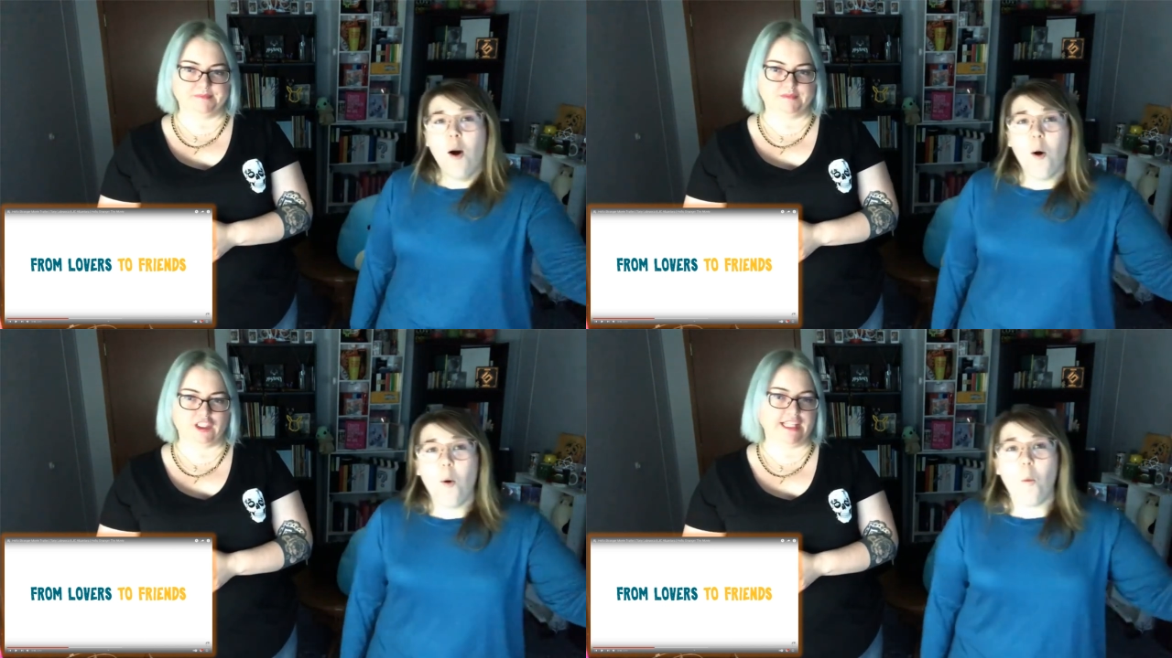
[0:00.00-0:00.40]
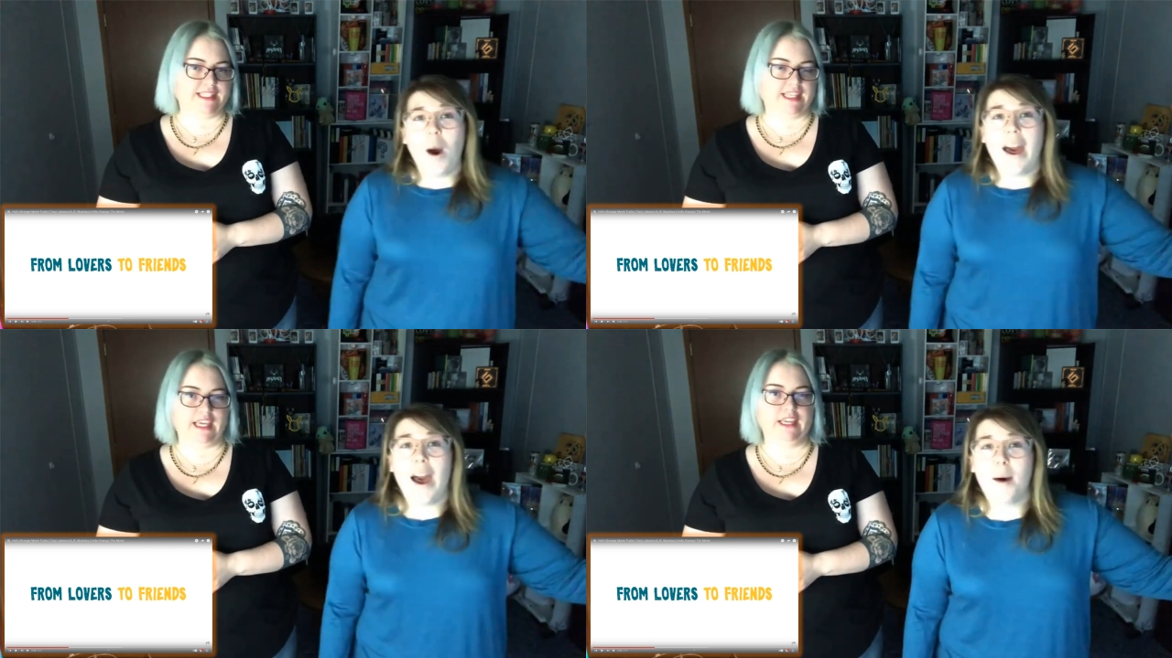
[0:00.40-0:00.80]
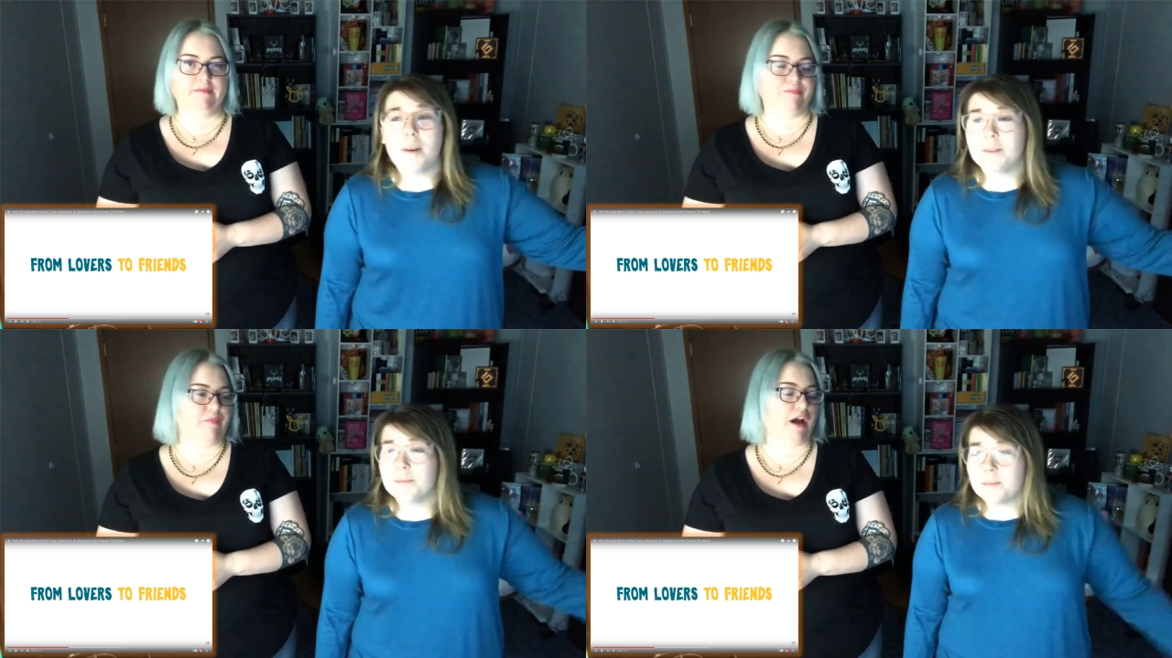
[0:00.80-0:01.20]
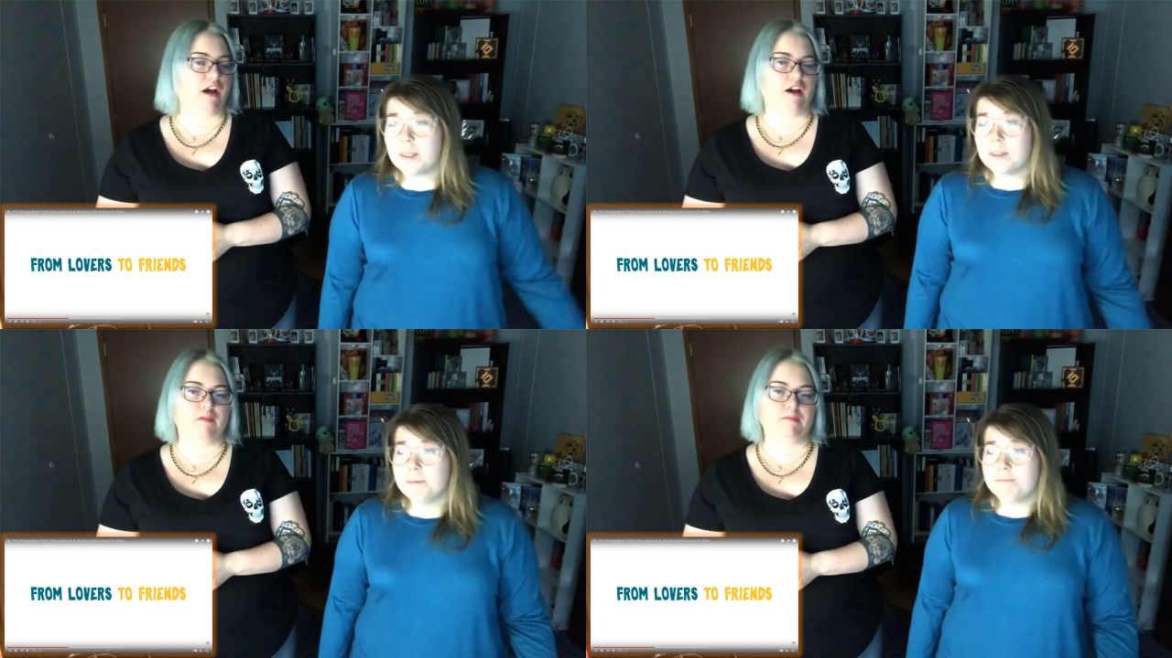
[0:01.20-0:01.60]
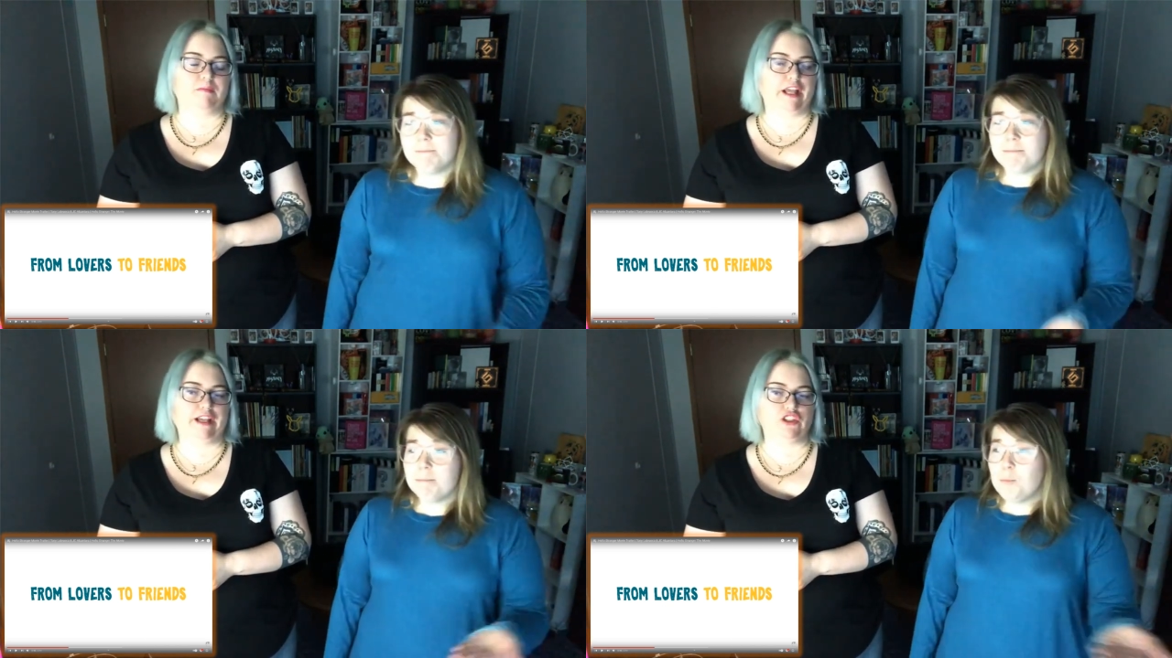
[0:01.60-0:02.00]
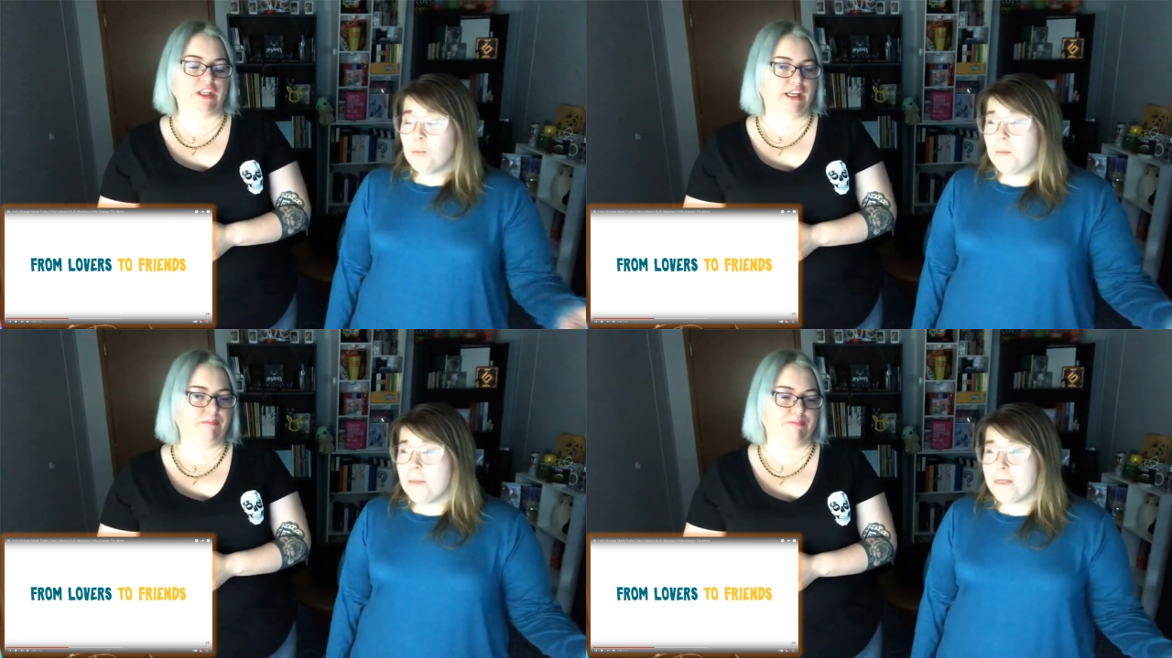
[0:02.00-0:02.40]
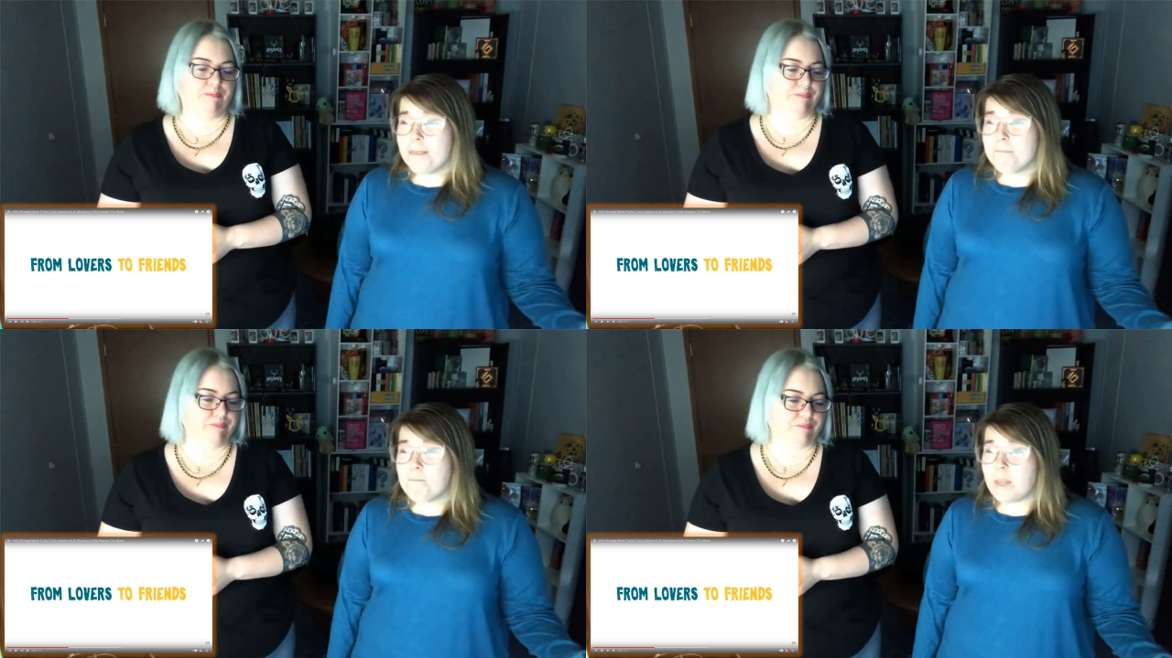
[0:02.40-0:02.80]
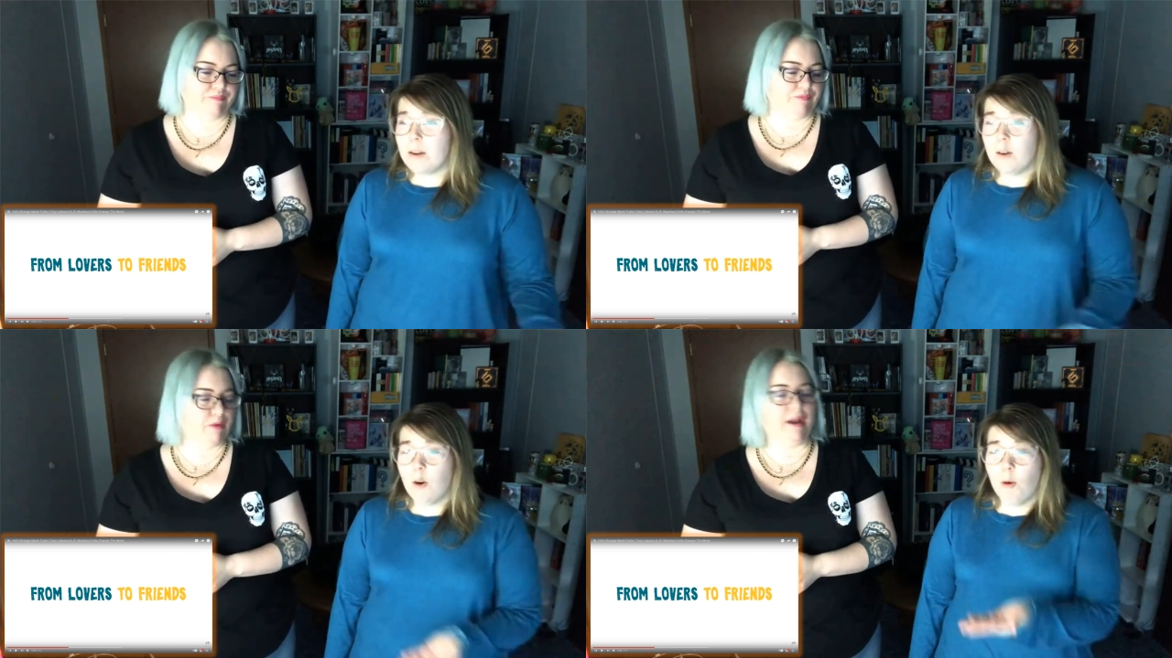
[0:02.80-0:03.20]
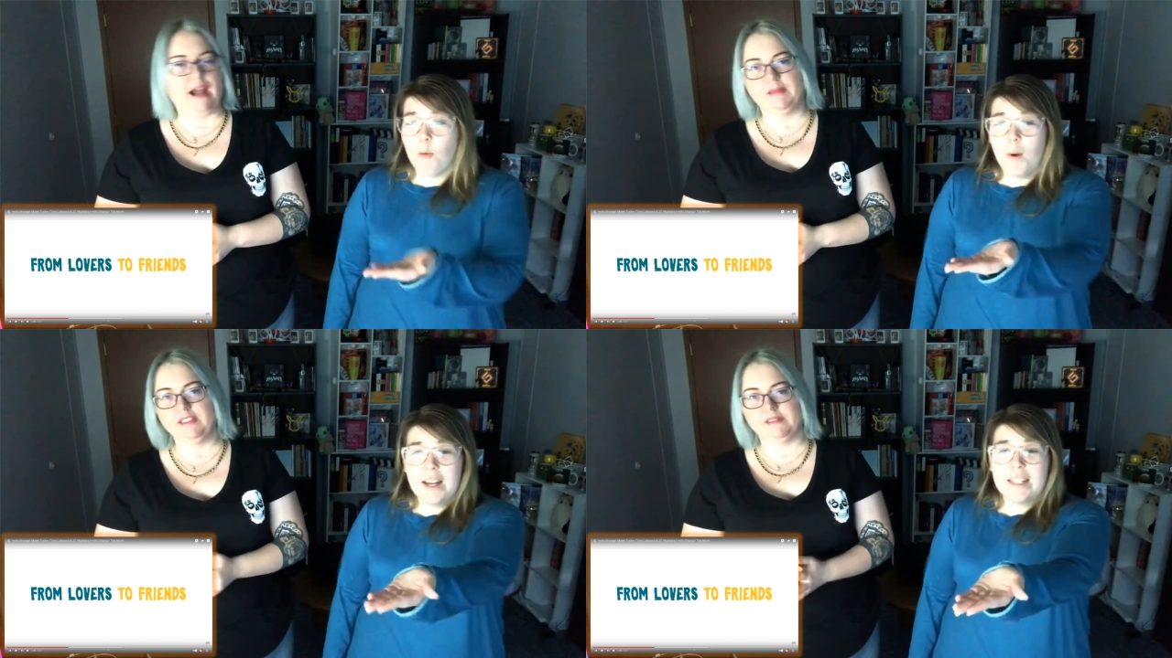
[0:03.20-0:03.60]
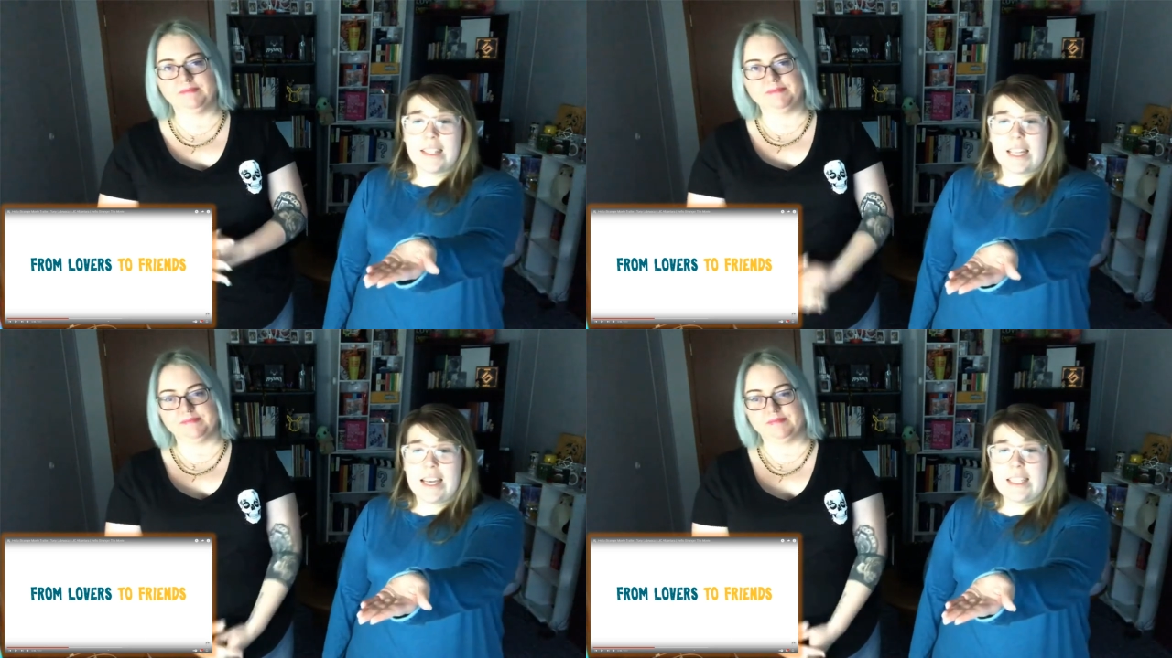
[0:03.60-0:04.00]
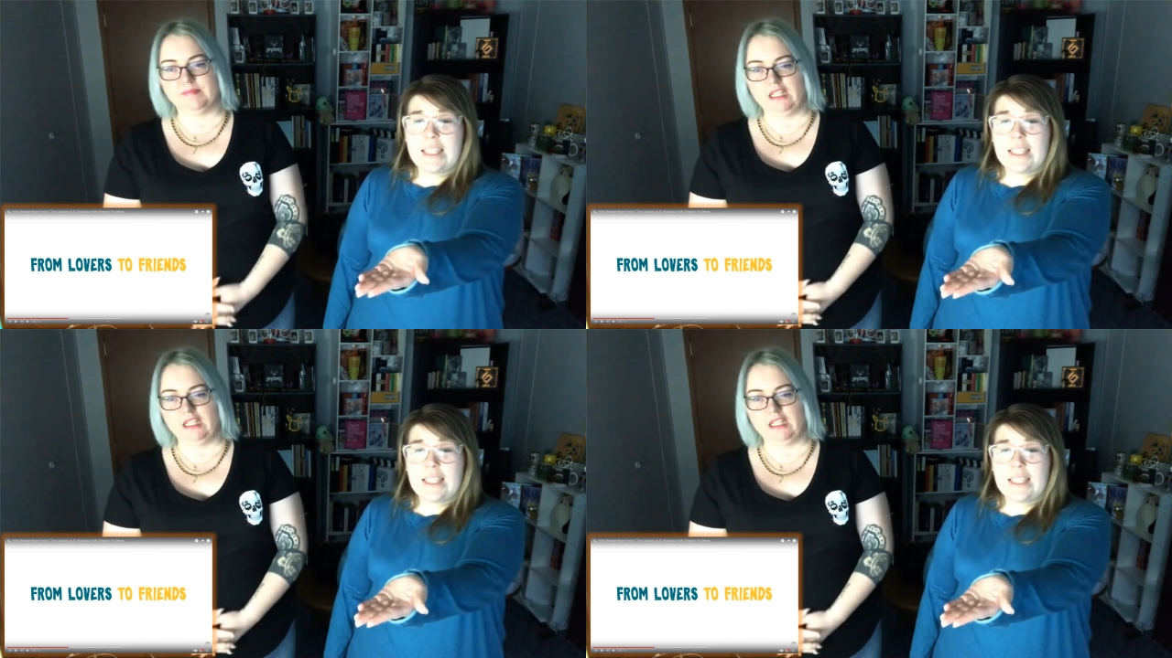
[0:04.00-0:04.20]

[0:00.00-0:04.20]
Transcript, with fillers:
Speaker 1: JC, um, Black Sheep, what happened? What is this?